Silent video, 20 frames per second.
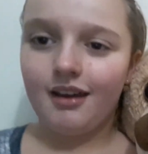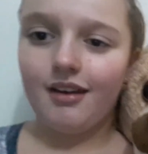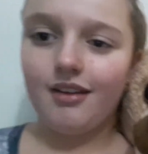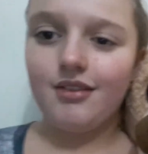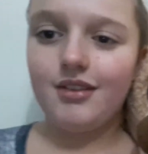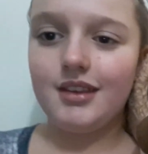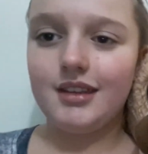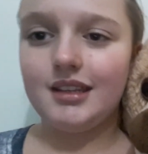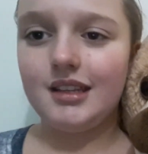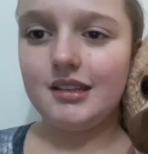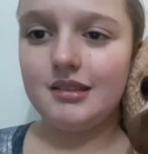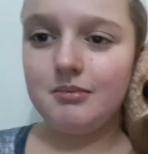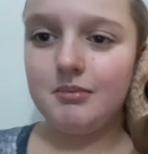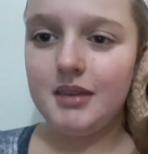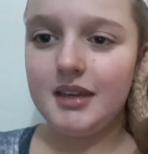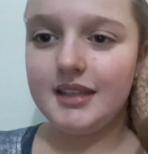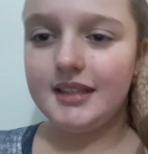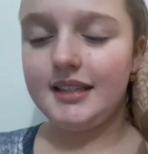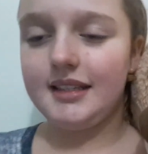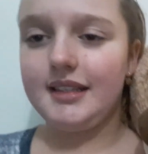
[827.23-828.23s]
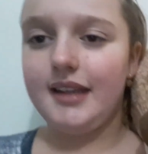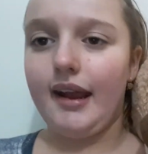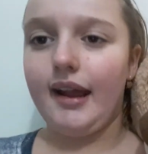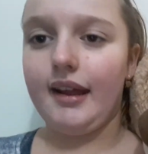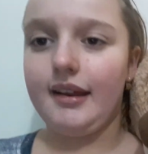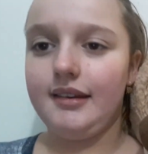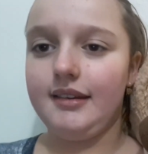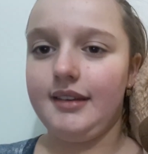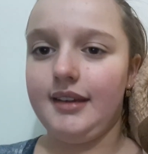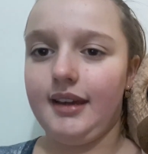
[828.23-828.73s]
and this is me
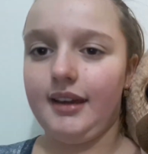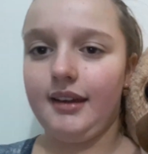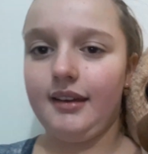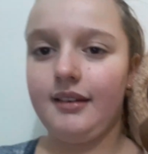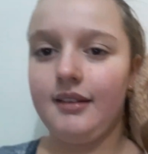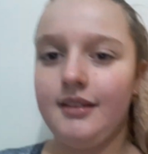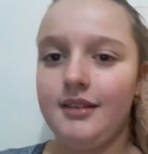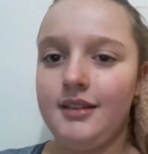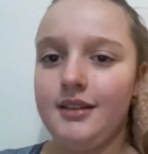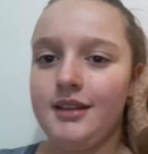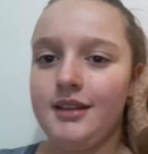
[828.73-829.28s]
standing.